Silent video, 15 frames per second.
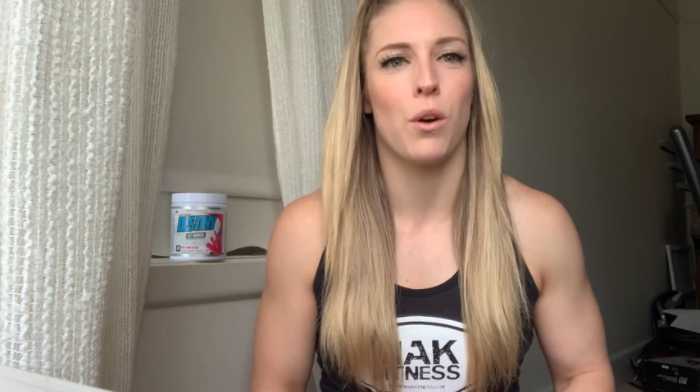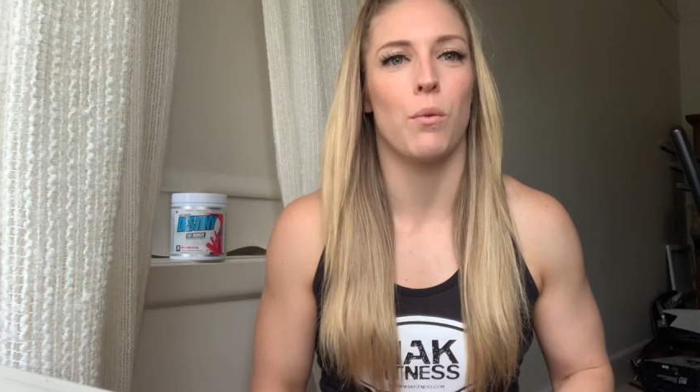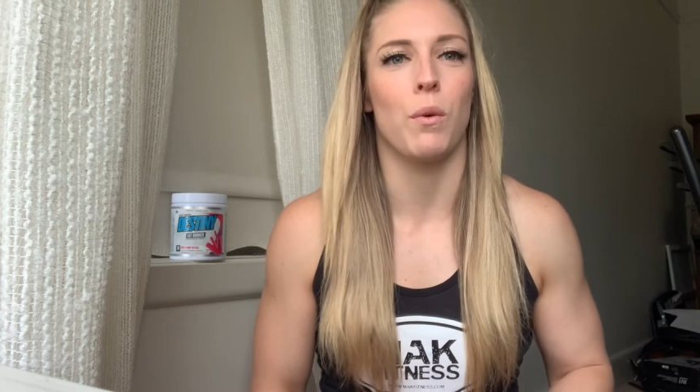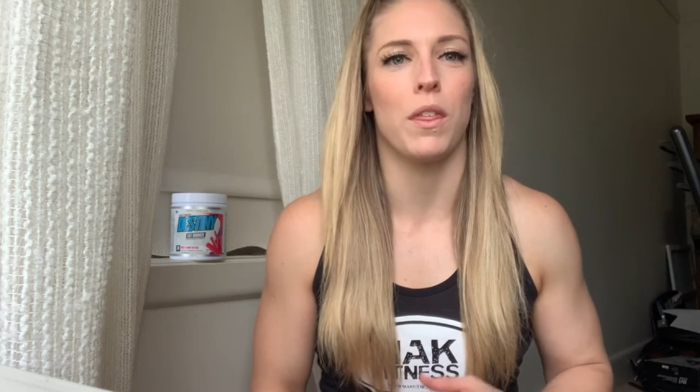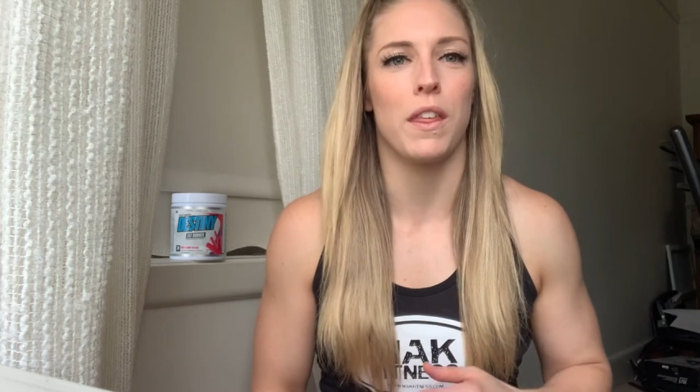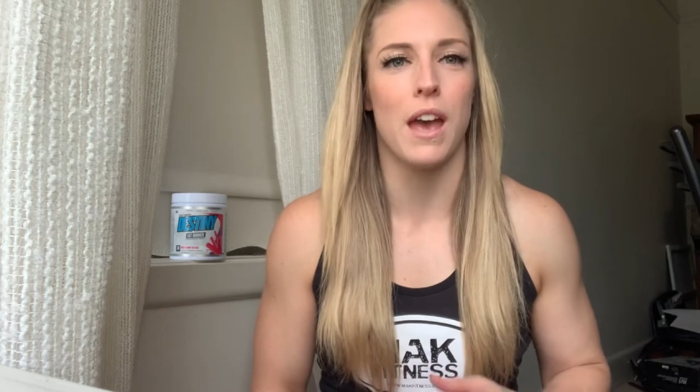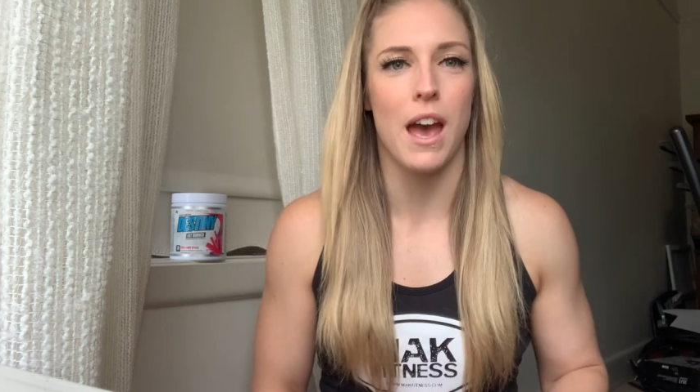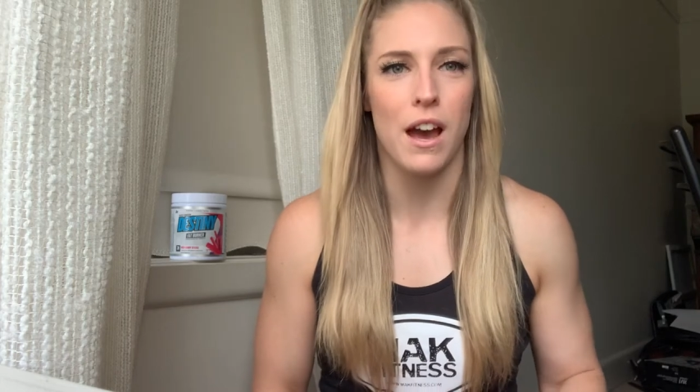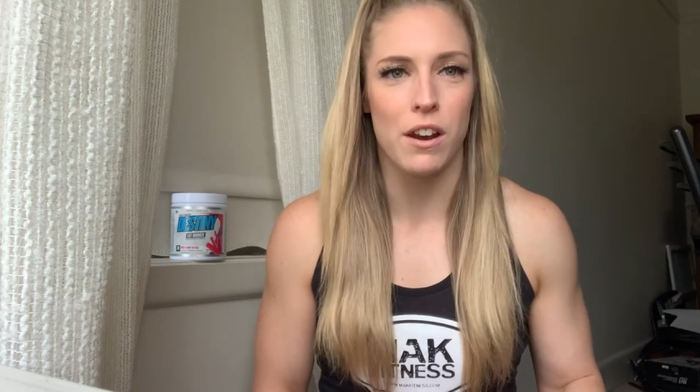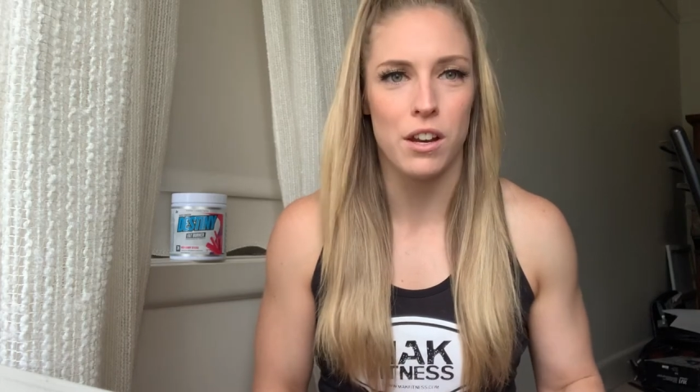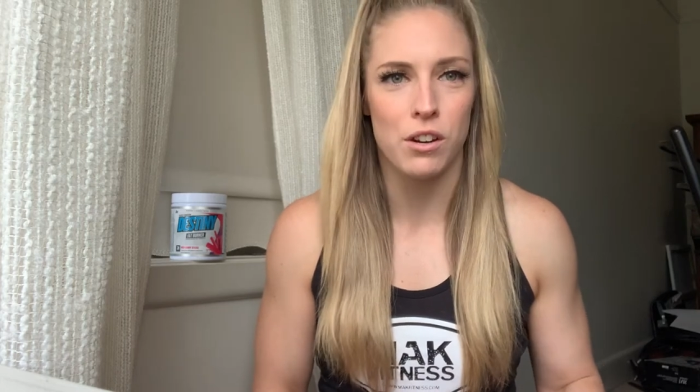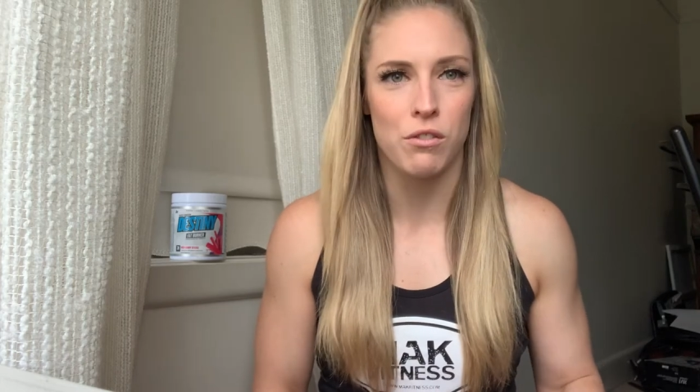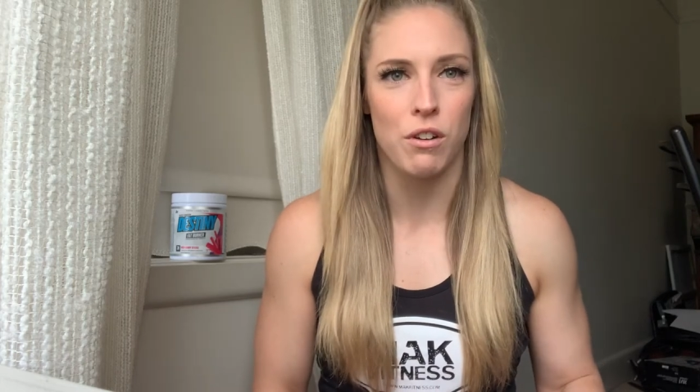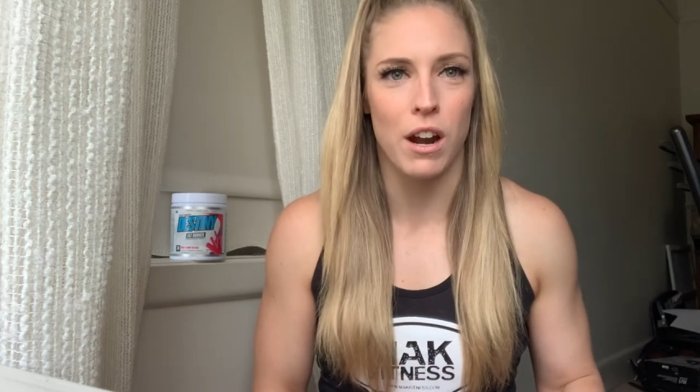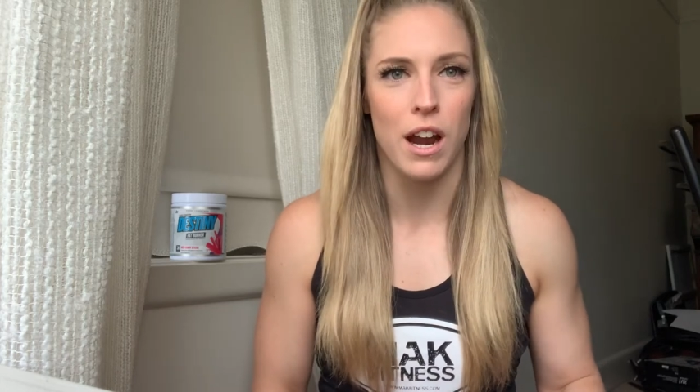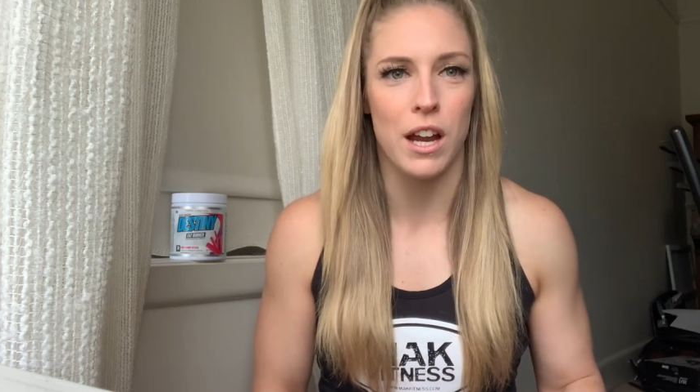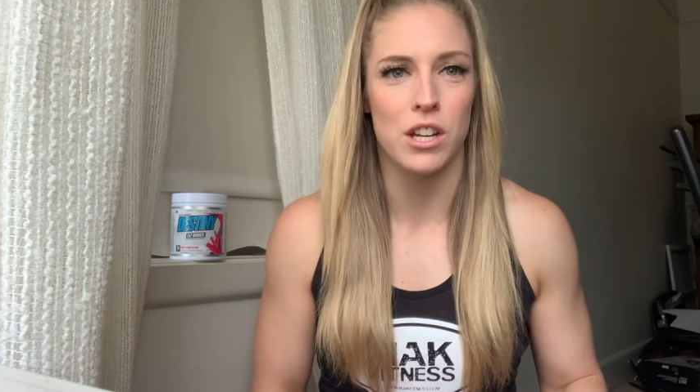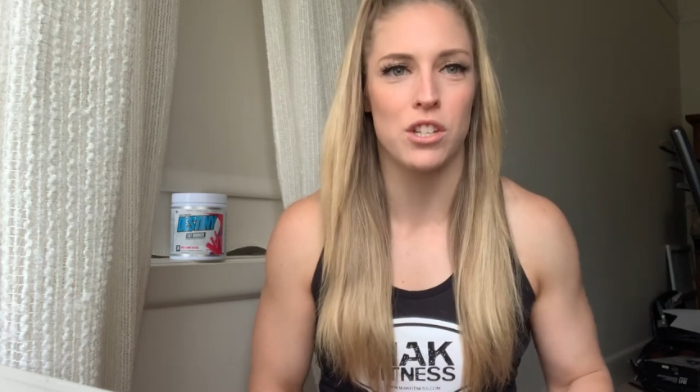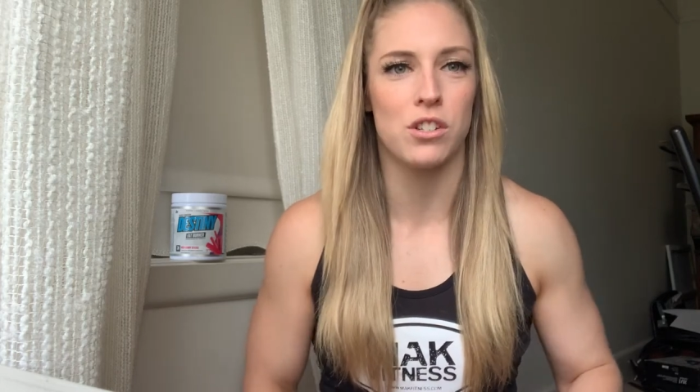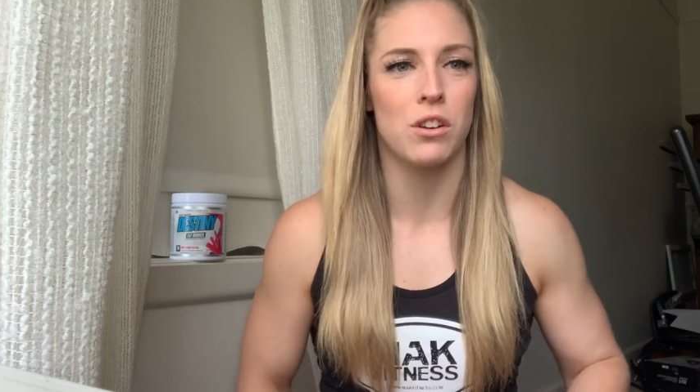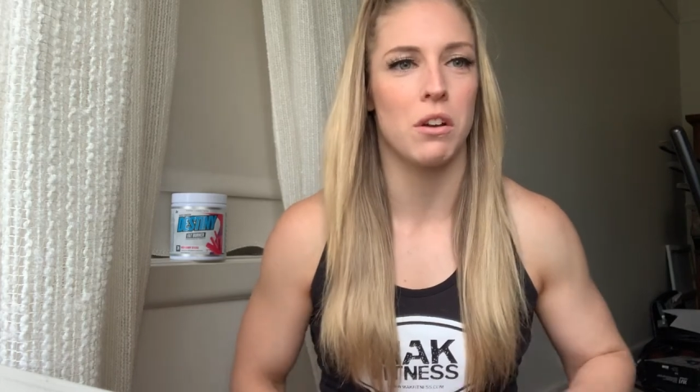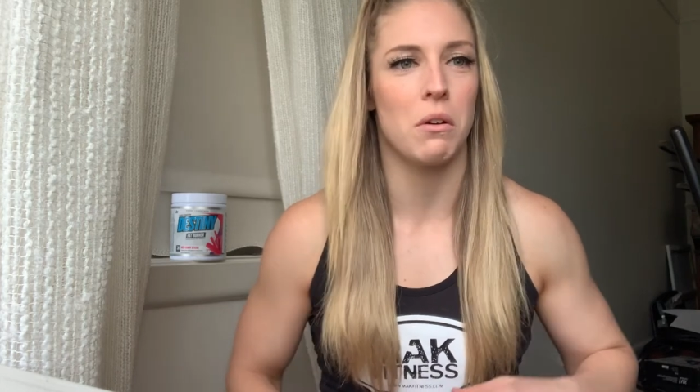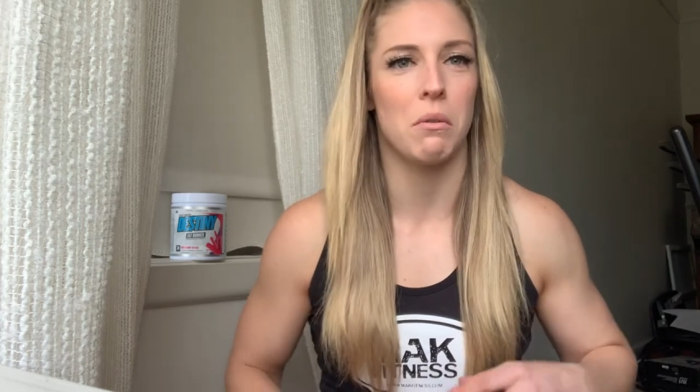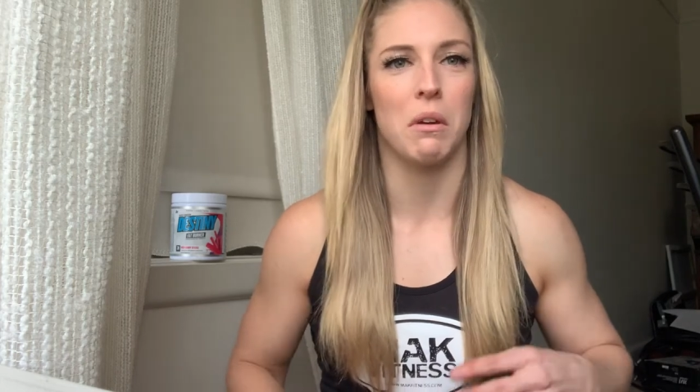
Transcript: without a crash,